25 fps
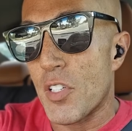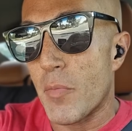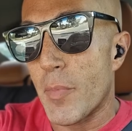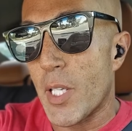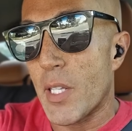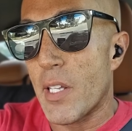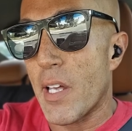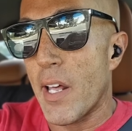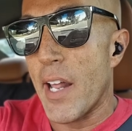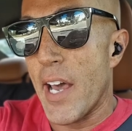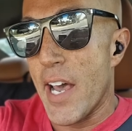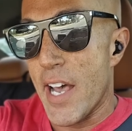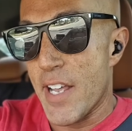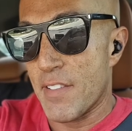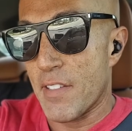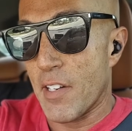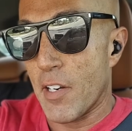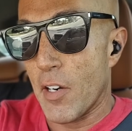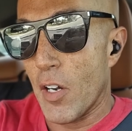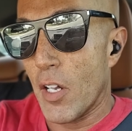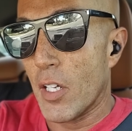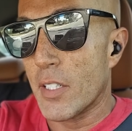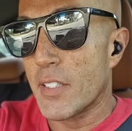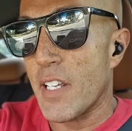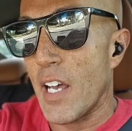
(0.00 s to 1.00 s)
of me that has it
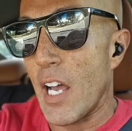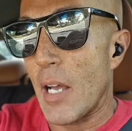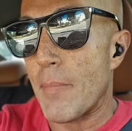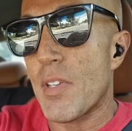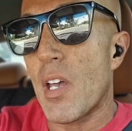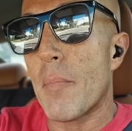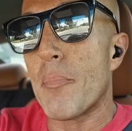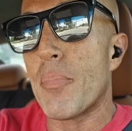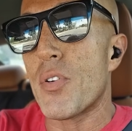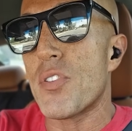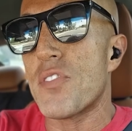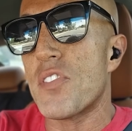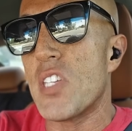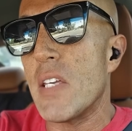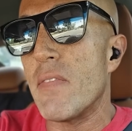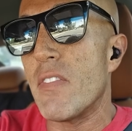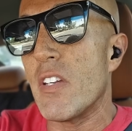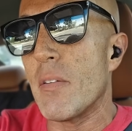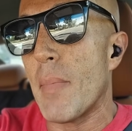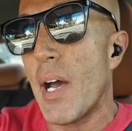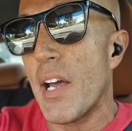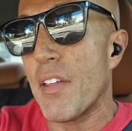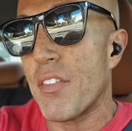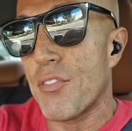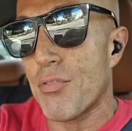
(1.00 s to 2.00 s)
at all times. I'm
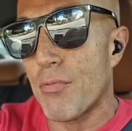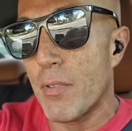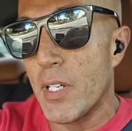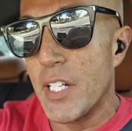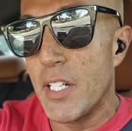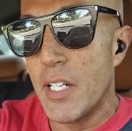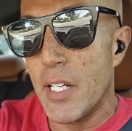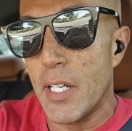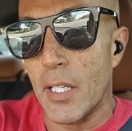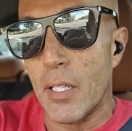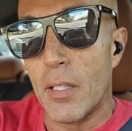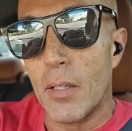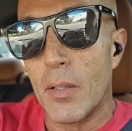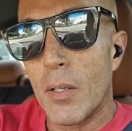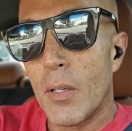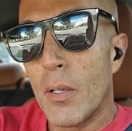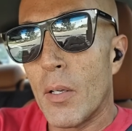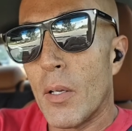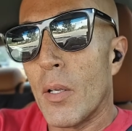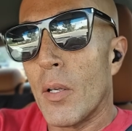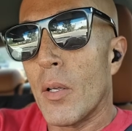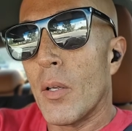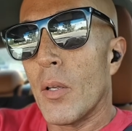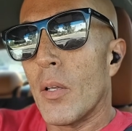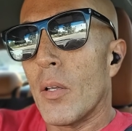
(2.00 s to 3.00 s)
perceiving my 3D
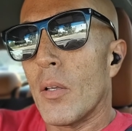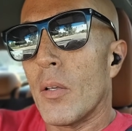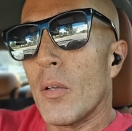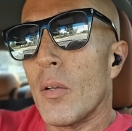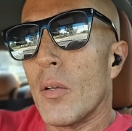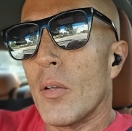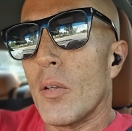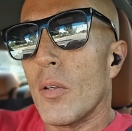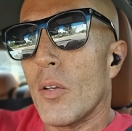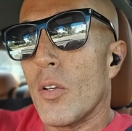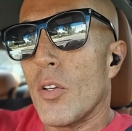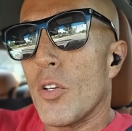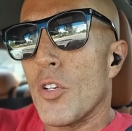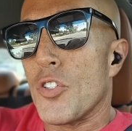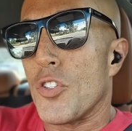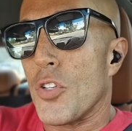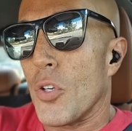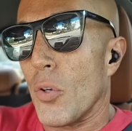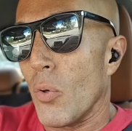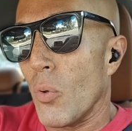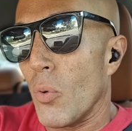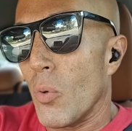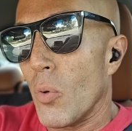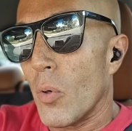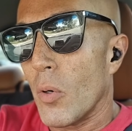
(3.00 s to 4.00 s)

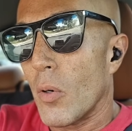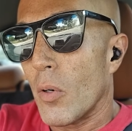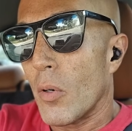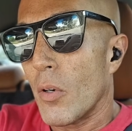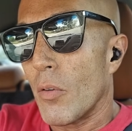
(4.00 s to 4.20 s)
to